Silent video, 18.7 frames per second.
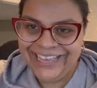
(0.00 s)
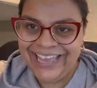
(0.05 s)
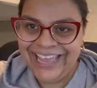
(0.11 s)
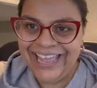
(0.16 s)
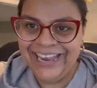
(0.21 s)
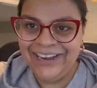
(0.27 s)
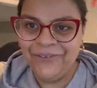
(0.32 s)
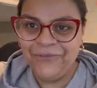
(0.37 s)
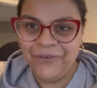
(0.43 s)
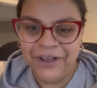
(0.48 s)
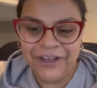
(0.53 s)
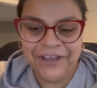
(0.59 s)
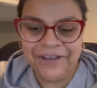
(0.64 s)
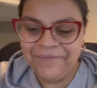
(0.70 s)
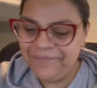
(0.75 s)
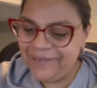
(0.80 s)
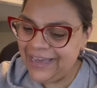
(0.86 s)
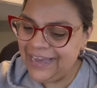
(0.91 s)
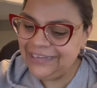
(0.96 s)
And
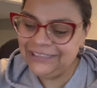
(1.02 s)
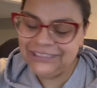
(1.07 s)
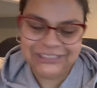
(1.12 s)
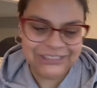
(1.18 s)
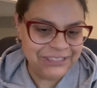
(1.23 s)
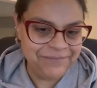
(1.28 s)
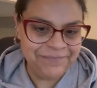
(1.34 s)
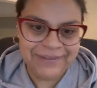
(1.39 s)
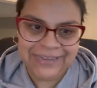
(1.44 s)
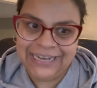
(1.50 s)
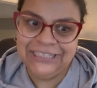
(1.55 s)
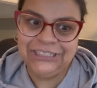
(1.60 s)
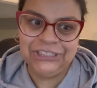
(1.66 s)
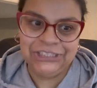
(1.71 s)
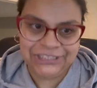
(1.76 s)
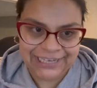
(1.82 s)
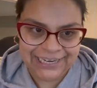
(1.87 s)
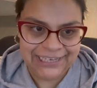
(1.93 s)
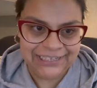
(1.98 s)
welcome back to my
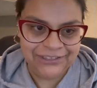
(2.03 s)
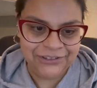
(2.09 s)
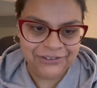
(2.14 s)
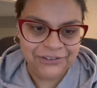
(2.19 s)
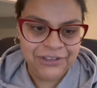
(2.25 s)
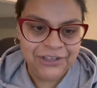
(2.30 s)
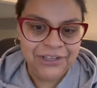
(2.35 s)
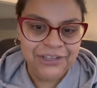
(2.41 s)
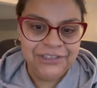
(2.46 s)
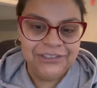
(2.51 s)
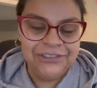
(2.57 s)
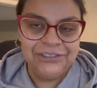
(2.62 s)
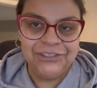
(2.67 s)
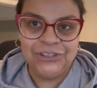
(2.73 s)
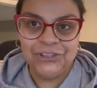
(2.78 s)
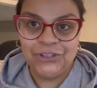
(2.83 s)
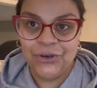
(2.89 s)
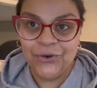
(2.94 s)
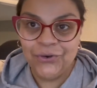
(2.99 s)
channel.
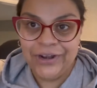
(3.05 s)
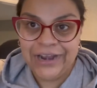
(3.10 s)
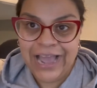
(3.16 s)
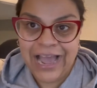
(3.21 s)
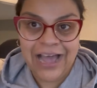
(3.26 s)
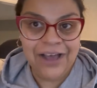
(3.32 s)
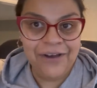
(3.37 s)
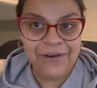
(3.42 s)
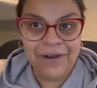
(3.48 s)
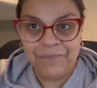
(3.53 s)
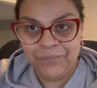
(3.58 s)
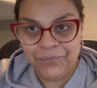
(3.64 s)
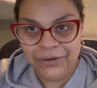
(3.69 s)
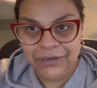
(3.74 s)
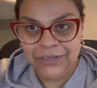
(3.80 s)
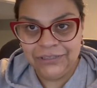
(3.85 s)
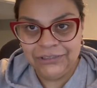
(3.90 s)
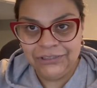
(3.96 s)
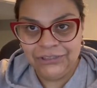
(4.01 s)
So now I'm
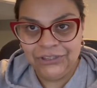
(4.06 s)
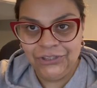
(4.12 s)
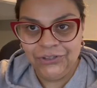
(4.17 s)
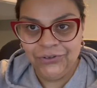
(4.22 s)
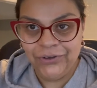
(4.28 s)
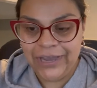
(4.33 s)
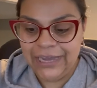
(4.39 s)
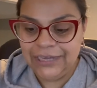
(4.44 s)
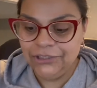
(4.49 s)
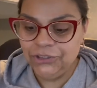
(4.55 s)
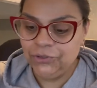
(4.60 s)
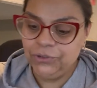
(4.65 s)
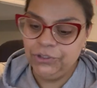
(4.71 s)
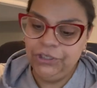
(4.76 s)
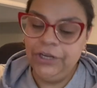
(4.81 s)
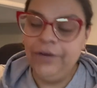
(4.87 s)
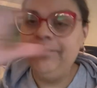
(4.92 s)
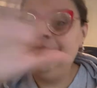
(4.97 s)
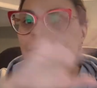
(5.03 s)
bringing to you entry
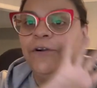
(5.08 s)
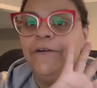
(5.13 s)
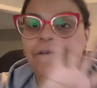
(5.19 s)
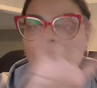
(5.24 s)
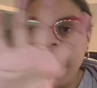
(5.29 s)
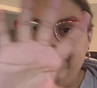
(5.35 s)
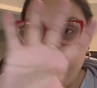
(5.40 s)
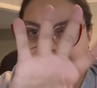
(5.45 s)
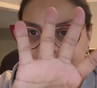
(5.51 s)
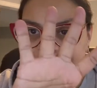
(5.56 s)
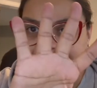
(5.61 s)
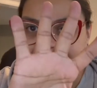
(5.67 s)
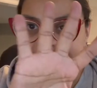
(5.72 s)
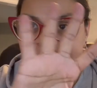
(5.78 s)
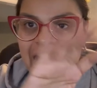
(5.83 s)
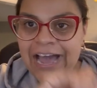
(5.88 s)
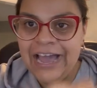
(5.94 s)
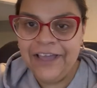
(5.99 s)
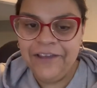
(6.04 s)
number
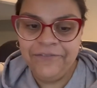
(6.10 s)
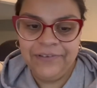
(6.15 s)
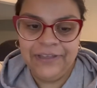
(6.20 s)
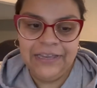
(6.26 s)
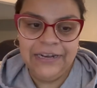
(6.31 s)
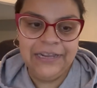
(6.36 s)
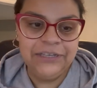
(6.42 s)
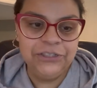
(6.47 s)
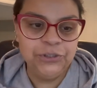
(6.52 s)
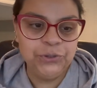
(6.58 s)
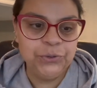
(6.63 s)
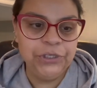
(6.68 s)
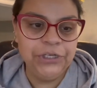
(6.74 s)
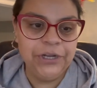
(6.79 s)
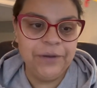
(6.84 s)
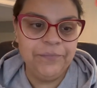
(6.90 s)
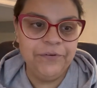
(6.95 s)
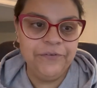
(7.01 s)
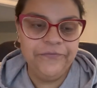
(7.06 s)
five. And entry
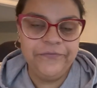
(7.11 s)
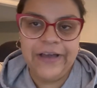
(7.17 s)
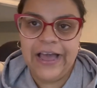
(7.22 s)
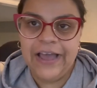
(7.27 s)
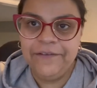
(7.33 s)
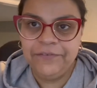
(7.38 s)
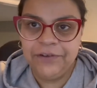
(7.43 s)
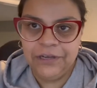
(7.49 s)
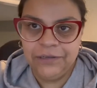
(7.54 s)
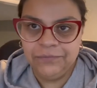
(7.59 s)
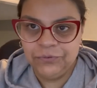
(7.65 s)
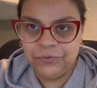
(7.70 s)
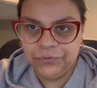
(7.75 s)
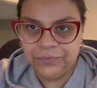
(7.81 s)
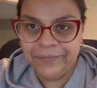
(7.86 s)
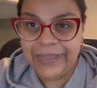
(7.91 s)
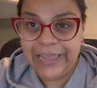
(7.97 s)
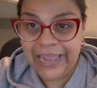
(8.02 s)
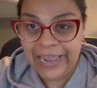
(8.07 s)
number five comes
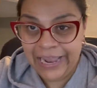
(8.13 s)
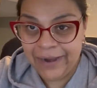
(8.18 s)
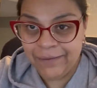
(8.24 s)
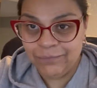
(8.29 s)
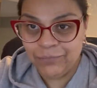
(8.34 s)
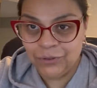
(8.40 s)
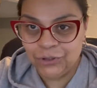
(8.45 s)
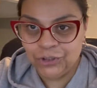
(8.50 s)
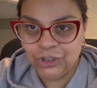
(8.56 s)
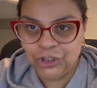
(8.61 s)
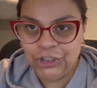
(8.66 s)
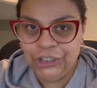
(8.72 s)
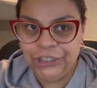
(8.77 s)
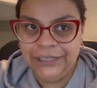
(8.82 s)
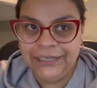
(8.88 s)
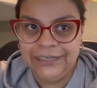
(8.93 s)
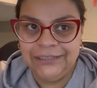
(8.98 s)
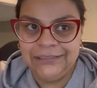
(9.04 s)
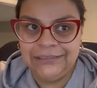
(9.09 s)
from Amber. She
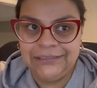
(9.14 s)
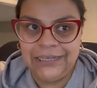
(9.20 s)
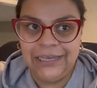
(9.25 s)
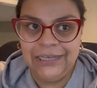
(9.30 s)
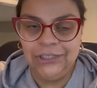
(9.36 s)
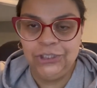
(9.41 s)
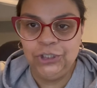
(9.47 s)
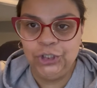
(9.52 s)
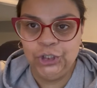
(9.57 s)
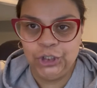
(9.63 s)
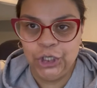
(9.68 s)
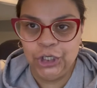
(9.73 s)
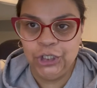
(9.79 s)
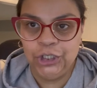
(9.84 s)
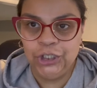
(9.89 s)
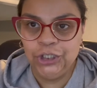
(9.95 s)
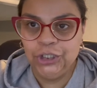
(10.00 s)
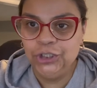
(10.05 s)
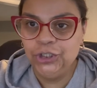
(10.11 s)
is a
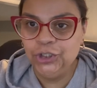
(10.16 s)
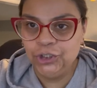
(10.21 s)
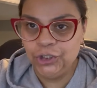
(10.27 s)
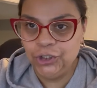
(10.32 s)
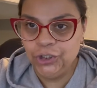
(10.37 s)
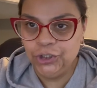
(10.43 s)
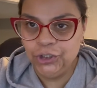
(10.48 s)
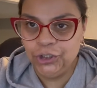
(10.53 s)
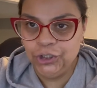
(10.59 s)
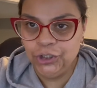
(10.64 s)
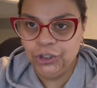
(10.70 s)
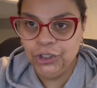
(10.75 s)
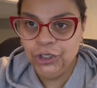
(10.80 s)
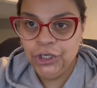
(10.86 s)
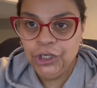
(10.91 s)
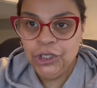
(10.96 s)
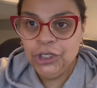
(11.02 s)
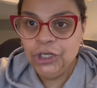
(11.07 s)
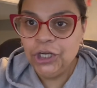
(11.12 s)
junk journaler,
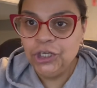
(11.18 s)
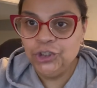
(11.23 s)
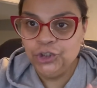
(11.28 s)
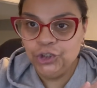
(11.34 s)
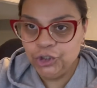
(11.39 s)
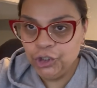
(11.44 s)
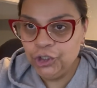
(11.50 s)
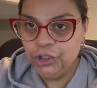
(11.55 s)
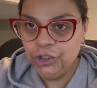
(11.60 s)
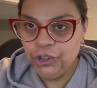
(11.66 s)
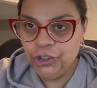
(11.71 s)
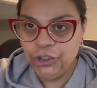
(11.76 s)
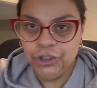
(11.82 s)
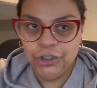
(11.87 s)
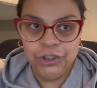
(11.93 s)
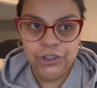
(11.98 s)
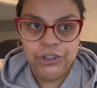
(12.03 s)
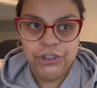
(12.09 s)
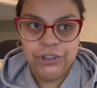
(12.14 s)
a
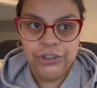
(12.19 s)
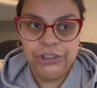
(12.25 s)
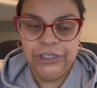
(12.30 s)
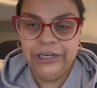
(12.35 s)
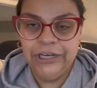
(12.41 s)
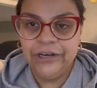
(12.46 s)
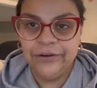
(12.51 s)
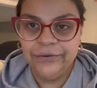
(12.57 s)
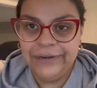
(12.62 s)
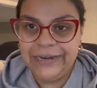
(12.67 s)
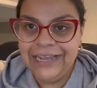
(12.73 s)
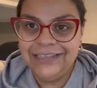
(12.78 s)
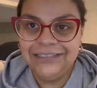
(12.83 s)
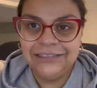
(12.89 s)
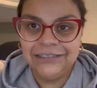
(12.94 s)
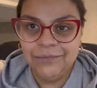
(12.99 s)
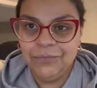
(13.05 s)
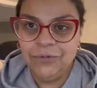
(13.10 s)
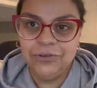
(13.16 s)
journaler. She
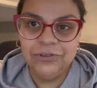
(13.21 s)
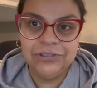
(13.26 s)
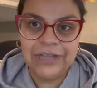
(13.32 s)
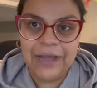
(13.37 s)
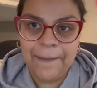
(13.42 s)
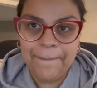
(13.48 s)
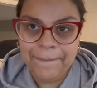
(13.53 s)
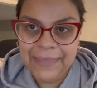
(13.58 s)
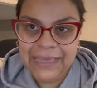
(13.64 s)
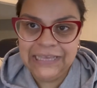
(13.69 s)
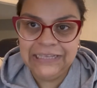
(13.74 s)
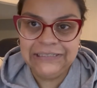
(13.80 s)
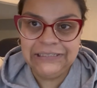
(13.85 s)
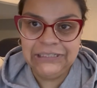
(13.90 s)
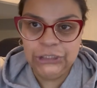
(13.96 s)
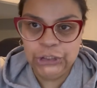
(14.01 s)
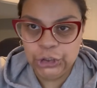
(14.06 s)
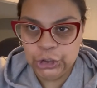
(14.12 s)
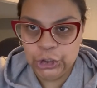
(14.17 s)
creates the most
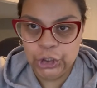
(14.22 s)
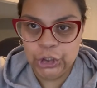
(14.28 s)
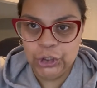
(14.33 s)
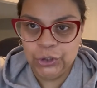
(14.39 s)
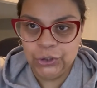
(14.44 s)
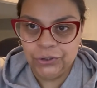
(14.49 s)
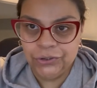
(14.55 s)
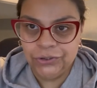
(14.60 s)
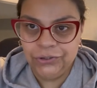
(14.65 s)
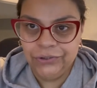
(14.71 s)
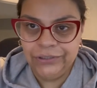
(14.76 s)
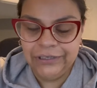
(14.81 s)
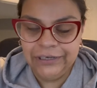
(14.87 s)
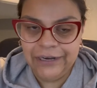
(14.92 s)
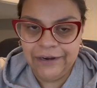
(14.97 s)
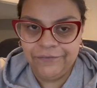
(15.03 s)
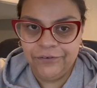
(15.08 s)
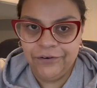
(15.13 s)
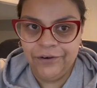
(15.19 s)
amazing journals you can
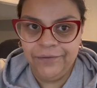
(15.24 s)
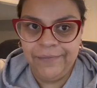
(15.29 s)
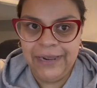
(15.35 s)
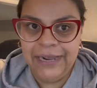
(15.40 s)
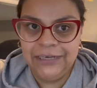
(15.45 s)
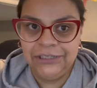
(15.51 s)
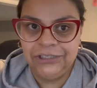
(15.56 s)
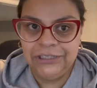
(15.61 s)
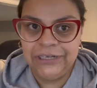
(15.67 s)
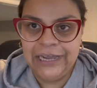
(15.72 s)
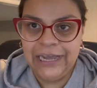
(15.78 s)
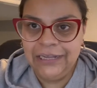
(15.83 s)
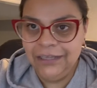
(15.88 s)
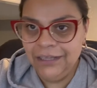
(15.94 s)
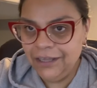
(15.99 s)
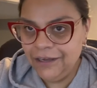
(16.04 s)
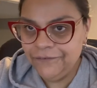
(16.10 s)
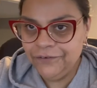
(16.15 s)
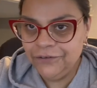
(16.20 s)
ever imagine. I
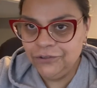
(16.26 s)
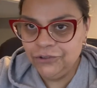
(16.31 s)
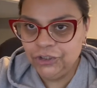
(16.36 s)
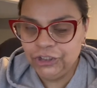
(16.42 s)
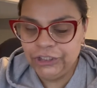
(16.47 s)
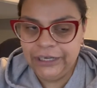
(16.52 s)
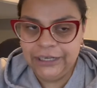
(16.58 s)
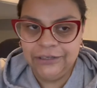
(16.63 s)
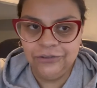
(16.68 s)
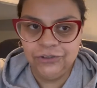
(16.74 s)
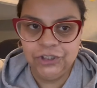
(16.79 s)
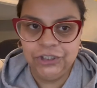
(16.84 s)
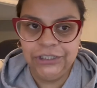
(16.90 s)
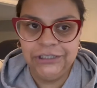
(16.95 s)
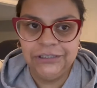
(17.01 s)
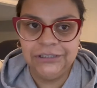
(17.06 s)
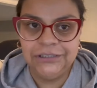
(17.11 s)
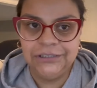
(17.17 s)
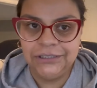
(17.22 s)
love her channel. She
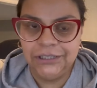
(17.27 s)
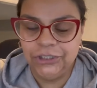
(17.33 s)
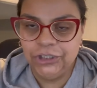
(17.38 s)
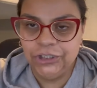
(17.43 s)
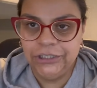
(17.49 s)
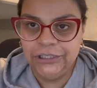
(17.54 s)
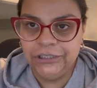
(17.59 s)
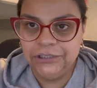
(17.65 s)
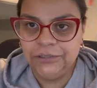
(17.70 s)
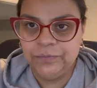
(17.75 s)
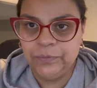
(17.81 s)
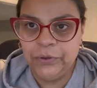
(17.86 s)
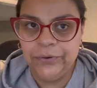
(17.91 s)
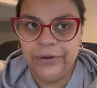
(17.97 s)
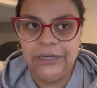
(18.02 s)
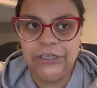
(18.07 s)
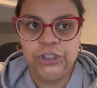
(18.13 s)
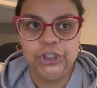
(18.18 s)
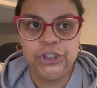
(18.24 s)
is such an
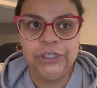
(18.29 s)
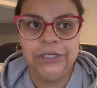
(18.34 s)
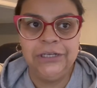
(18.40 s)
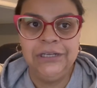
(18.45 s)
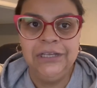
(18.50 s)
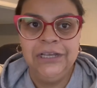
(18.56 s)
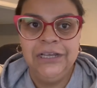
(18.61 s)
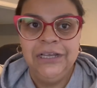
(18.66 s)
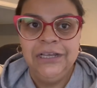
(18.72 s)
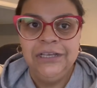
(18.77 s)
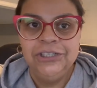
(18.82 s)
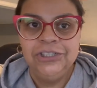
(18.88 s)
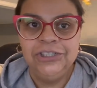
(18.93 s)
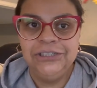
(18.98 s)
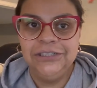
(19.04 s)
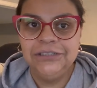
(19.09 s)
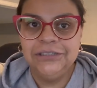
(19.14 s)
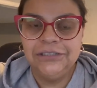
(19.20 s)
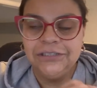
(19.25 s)
inspiration.
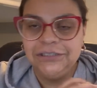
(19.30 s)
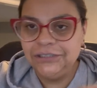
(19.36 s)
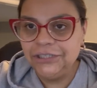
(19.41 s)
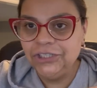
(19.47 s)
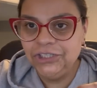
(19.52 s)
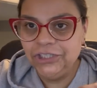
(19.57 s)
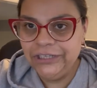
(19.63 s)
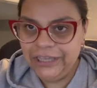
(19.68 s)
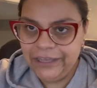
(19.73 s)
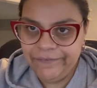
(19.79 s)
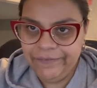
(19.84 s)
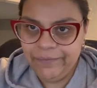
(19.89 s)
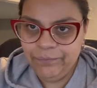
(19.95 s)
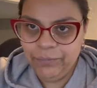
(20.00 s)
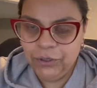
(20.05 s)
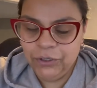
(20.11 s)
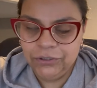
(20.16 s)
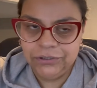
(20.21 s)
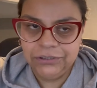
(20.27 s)
She is such a given
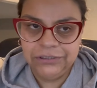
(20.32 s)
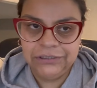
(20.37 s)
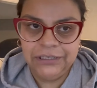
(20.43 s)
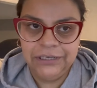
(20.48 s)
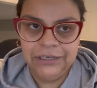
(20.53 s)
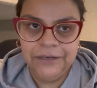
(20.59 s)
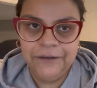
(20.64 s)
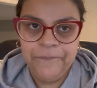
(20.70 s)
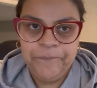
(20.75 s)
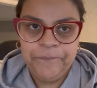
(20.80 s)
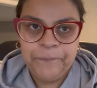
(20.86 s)
person.